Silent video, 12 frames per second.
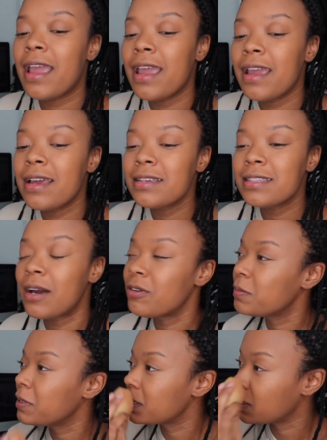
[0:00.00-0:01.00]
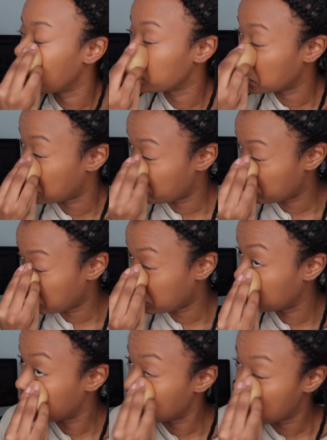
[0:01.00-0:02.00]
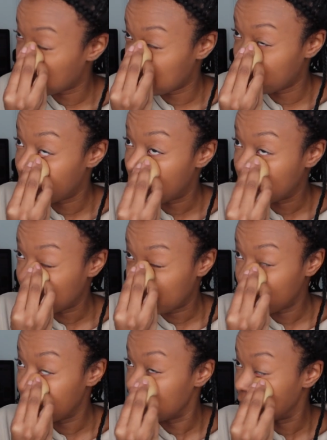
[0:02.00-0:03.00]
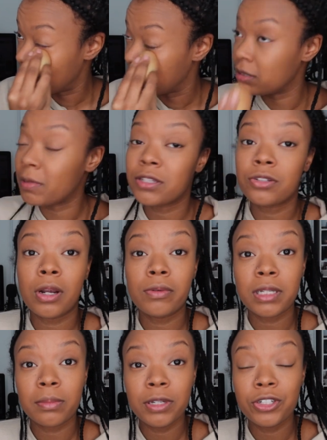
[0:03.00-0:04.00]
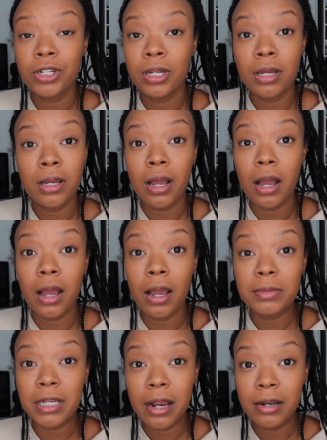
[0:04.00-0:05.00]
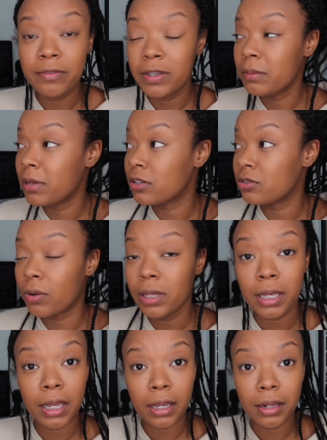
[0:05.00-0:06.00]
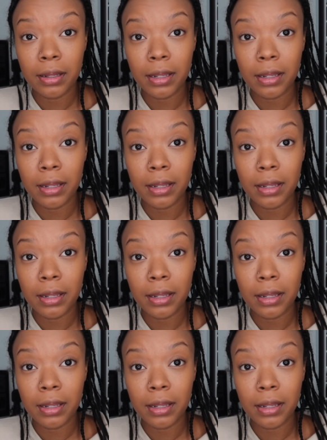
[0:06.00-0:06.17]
And that was because I wasn't comfortable eating alone. And then finally by the second semester, I was like, bitch, I'm tired of eating by the toilet.